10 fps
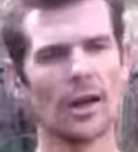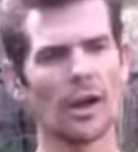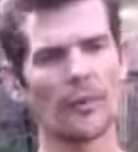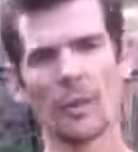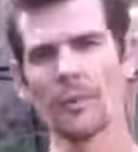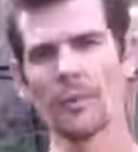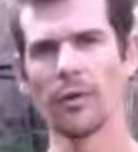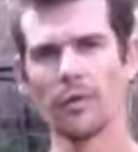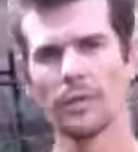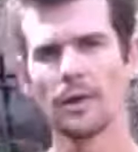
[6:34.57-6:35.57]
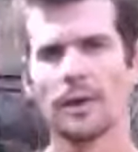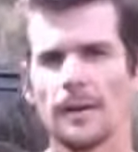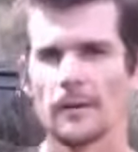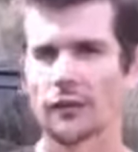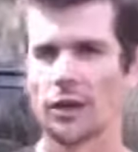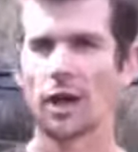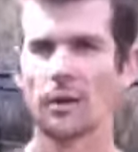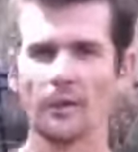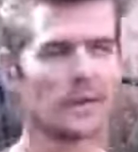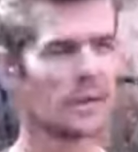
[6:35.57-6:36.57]
I don't have a weight problem. He's
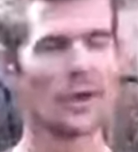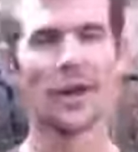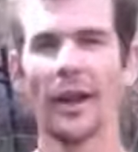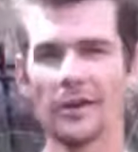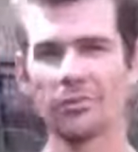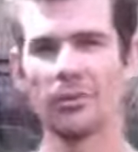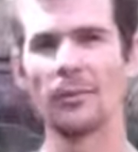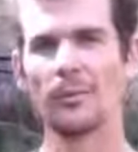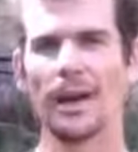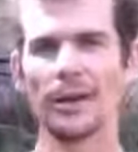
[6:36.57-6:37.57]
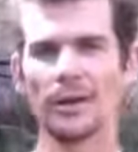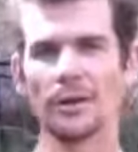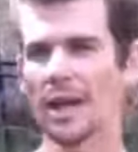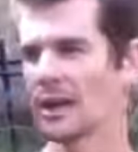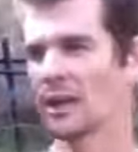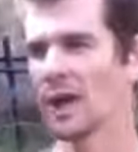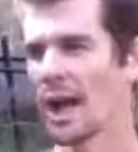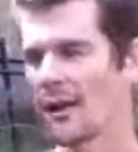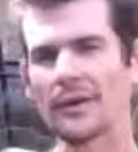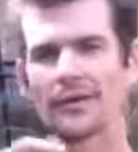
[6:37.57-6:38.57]
going, you got an energy problem, man. You, you don't
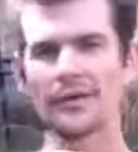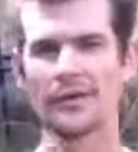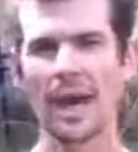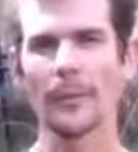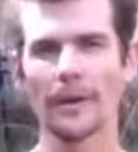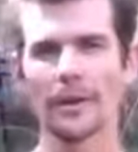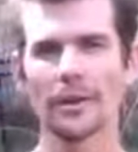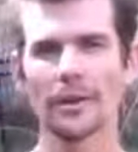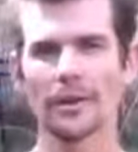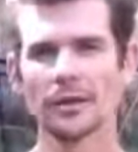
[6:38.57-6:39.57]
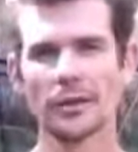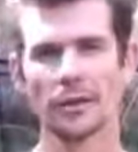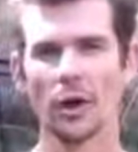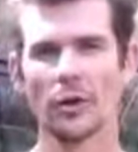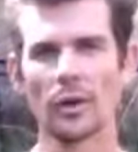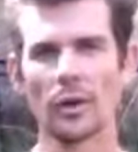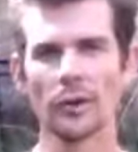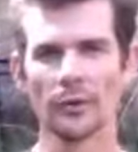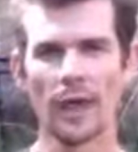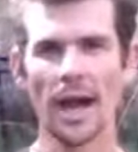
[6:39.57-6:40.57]
have enough stamina to go
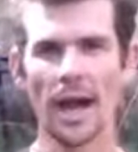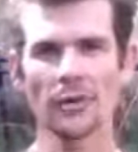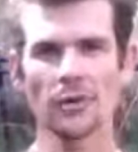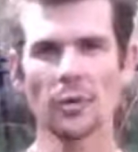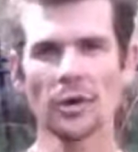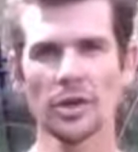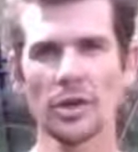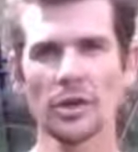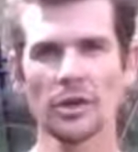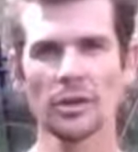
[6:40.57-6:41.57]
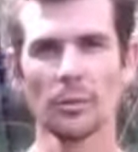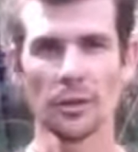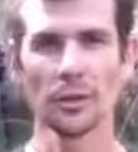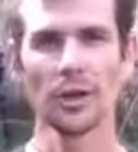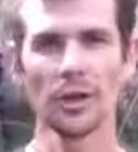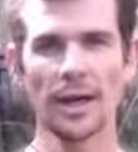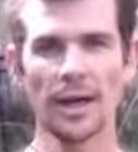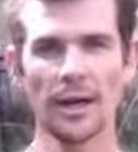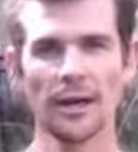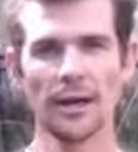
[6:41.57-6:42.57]
as hard as you want to go when you want to go
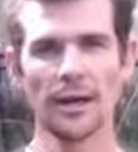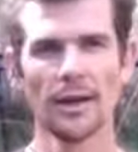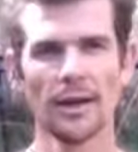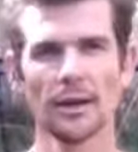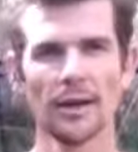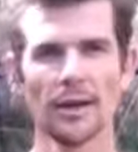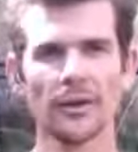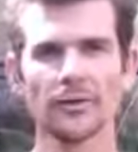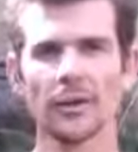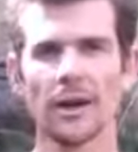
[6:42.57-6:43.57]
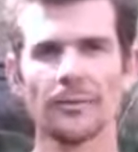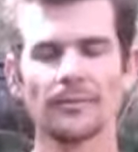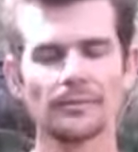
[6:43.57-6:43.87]
hard. And I'm like, yeah, that's right.